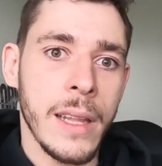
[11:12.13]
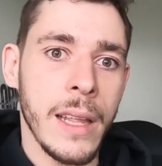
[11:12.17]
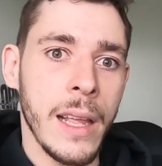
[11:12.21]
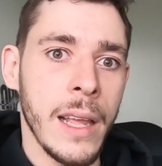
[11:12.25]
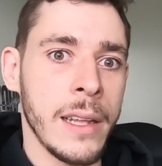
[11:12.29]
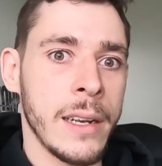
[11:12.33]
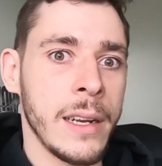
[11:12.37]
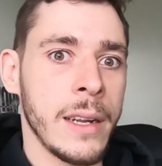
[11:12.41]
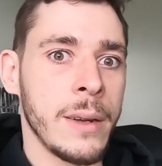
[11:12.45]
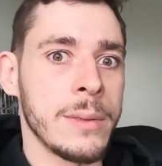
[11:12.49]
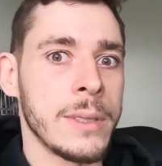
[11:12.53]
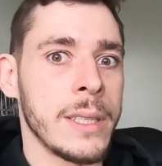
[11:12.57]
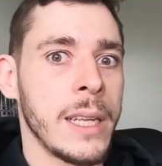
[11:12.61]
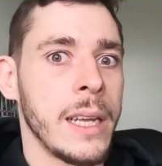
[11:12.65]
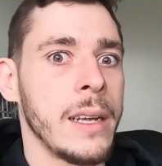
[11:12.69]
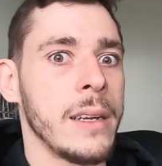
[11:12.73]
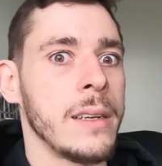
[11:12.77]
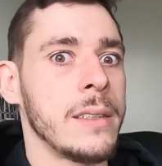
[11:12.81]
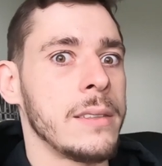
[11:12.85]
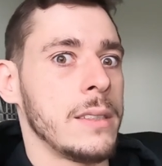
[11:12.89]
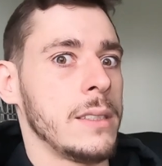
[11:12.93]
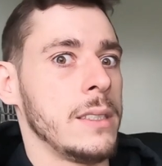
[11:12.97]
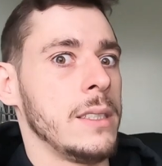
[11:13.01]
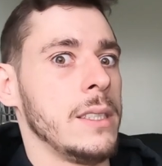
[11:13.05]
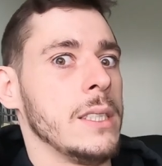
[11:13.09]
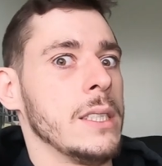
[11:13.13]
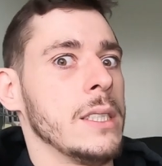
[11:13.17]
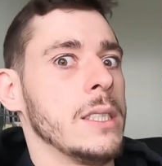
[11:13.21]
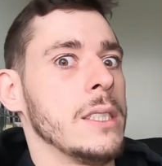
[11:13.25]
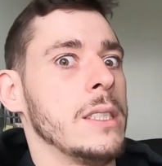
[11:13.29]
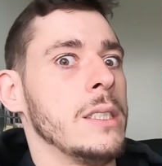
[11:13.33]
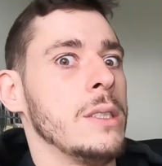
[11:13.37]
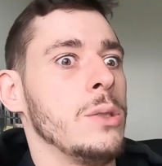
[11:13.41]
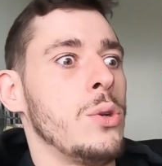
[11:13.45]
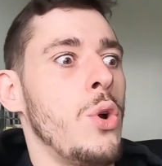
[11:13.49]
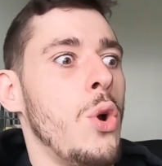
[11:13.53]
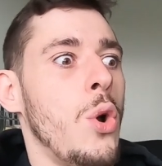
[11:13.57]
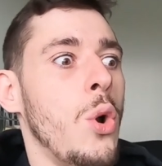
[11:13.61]
and i was like
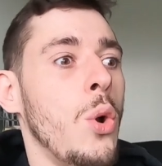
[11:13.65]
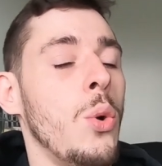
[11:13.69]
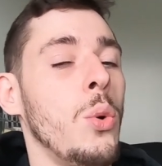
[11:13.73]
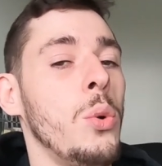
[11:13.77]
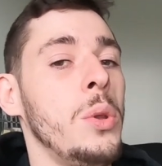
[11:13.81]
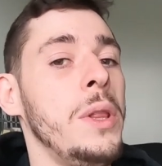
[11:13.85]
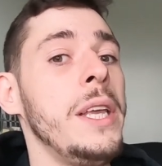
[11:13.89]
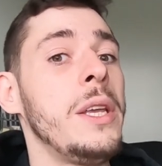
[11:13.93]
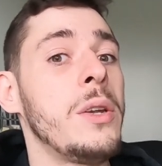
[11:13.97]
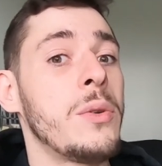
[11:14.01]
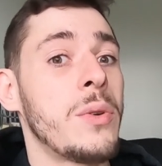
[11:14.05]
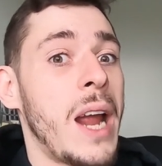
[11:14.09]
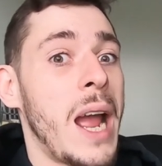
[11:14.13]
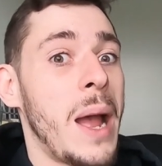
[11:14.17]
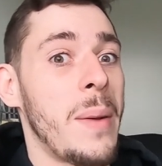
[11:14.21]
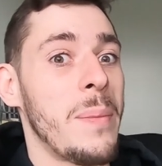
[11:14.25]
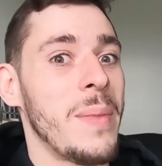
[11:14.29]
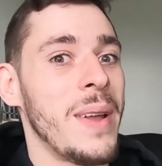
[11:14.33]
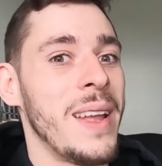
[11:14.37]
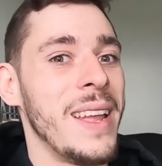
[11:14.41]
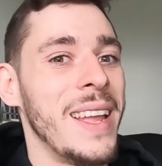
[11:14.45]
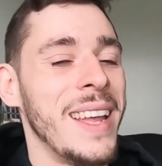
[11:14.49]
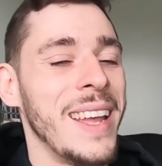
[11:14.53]
holy crap